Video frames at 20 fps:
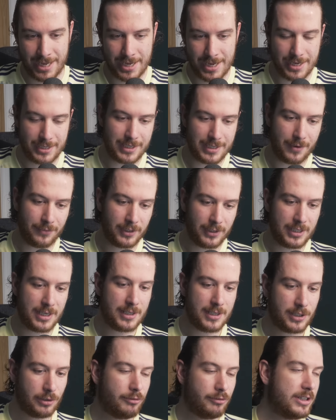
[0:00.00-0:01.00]
definitely
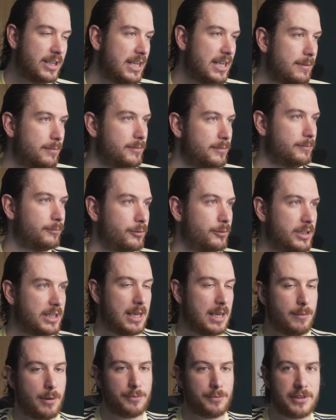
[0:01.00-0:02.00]
needs to
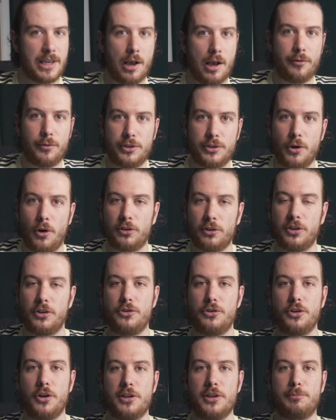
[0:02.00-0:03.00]
redeem himself. We talked on
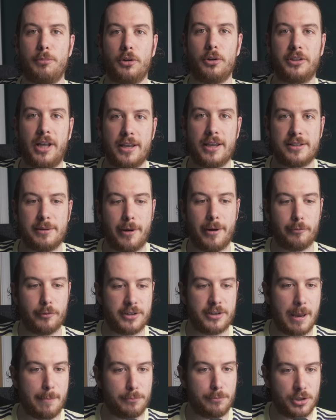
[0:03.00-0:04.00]
Jer's podcast about
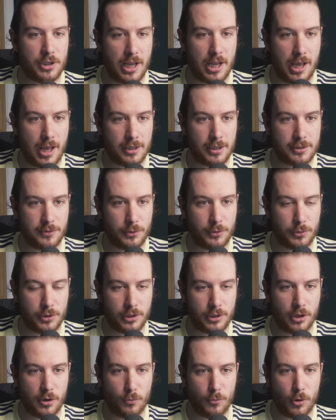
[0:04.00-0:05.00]
redemption arcs, if you want to
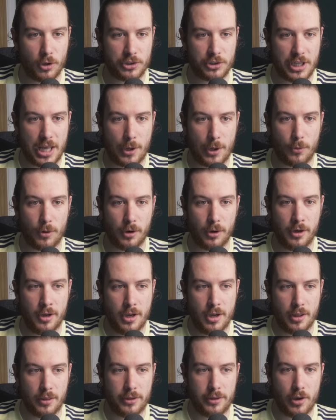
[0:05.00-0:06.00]
go and watch that one,
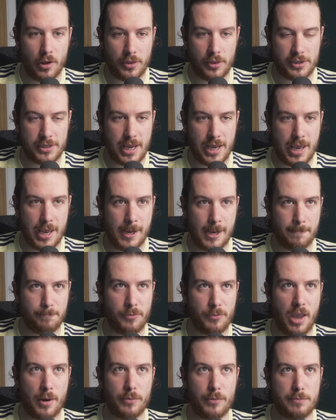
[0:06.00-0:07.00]
the other day.
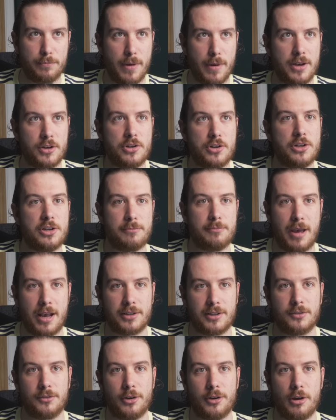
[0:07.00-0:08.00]
And we mentioned
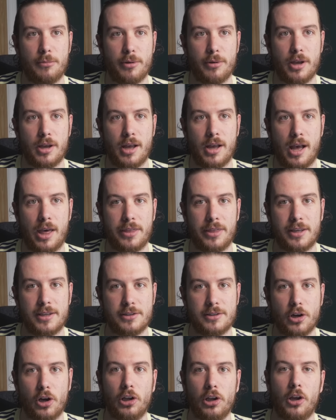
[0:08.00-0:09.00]
Max Werber. I think
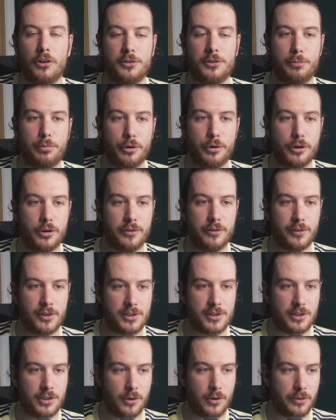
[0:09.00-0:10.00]
he's got a lot to prove,
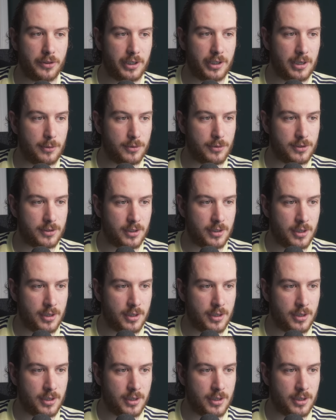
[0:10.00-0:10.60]
because I don't think he was...